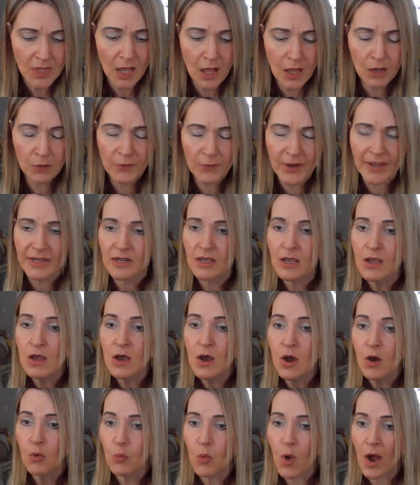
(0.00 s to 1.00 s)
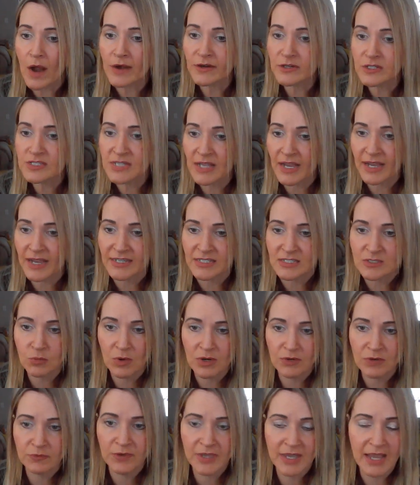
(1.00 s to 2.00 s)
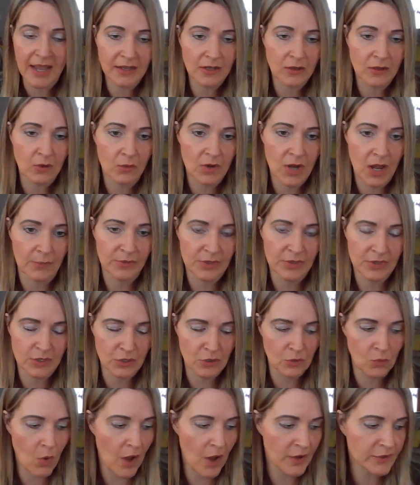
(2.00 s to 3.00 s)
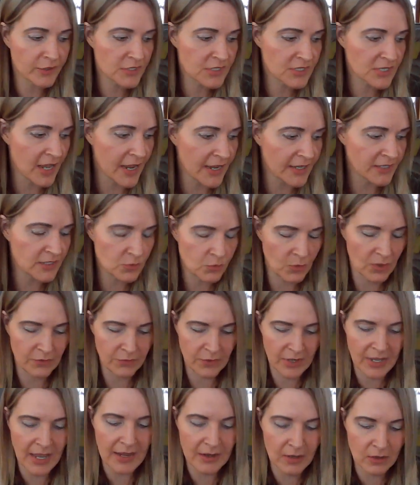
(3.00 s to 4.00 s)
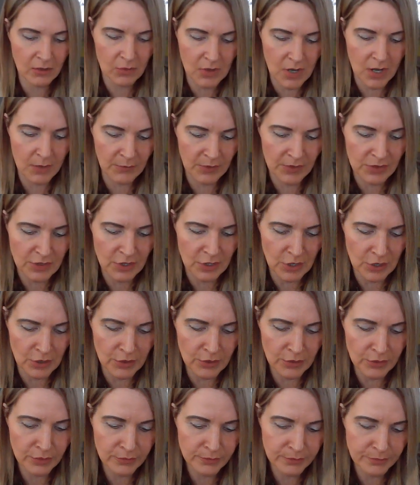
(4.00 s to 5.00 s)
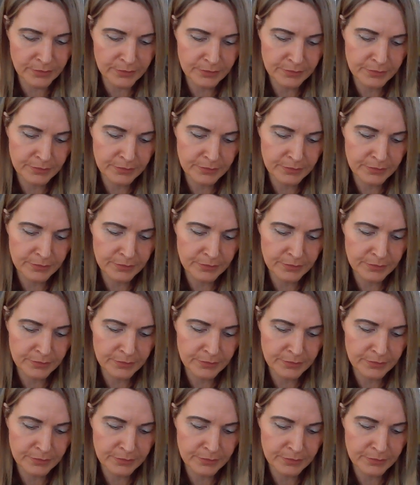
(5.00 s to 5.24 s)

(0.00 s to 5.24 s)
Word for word: All right. Water signs. What do we got going on with you, water signs? What do we got going on with you?